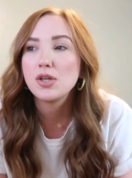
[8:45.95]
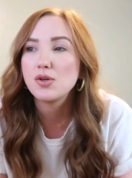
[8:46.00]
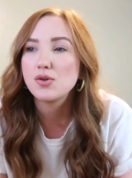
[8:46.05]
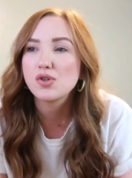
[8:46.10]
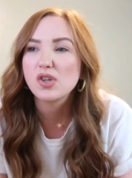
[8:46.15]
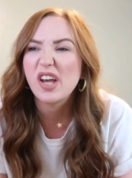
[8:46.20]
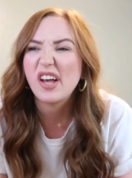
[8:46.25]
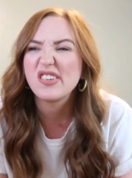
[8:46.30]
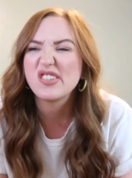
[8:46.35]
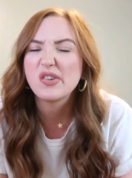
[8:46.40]

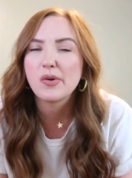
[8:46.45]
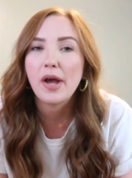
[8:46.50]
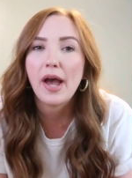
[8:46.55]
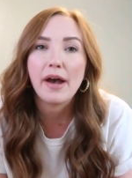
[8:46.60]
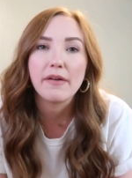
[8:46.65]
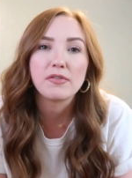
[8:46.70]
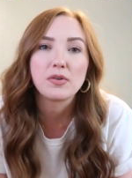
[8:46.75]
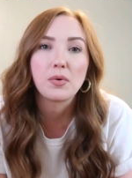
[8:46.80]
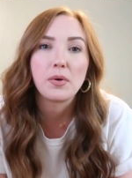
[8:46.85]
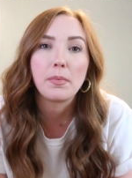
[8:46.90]
Usually I'll do it
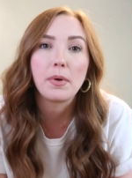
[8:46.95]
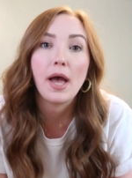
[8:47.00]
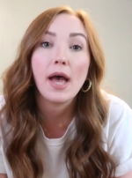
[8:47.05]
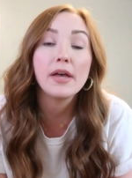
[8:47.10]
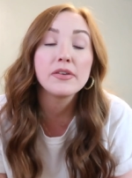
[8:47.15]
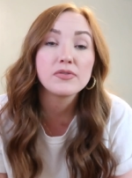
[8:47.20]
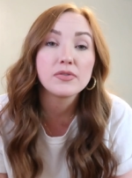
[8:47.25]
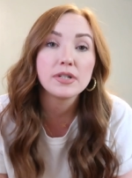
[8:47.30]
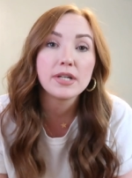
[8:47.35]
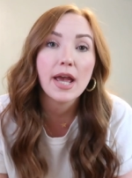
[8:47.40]
after we put
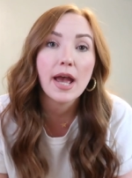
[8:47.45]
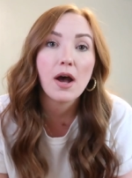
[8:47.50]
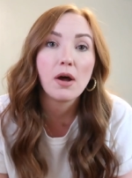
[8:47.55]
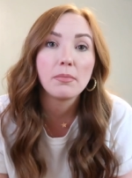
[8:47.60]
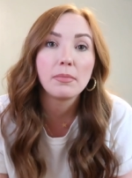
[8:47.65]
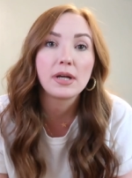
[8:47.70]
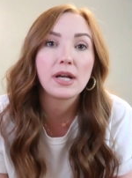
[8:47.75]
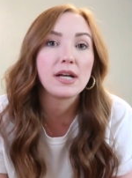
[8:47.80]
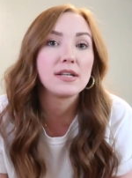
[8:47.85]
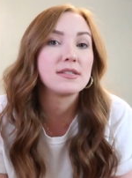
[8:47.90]
Ezra down
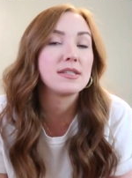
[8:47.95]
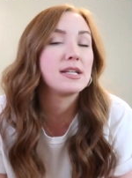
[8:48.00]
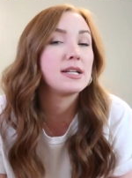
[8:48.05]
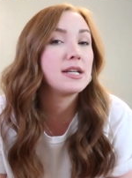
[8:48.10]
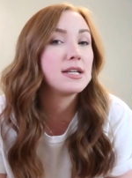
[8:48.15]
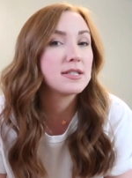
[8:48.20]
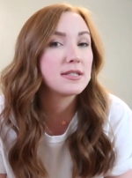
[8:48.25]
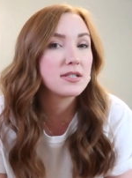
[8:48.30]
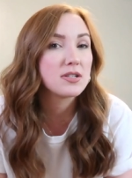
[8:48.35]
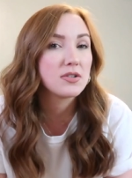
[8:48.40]
because it
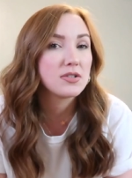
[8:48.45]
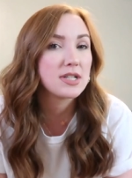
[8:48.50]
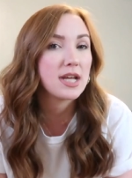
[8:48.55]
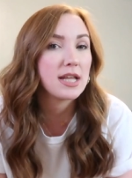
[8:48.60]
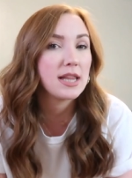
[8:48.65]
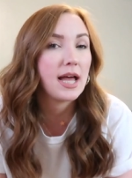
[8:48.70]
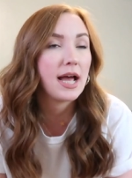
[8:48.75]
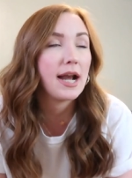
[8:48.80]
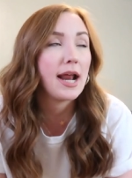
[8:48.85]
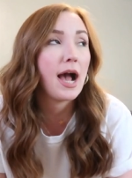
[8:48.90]
is still
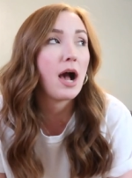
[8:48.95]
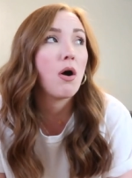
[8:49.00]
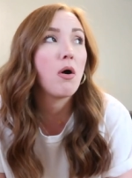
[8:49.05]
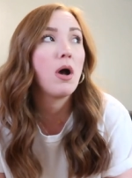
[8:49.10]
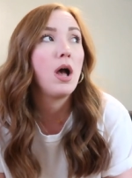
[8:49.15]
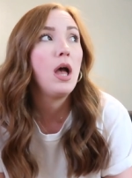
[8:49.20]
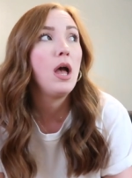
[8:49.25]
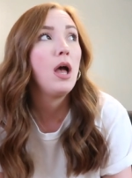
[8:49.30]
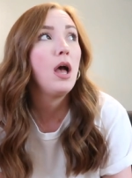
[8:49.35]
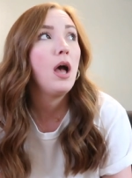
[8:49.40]
daylight
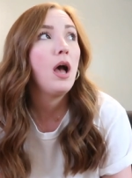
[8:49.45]
out.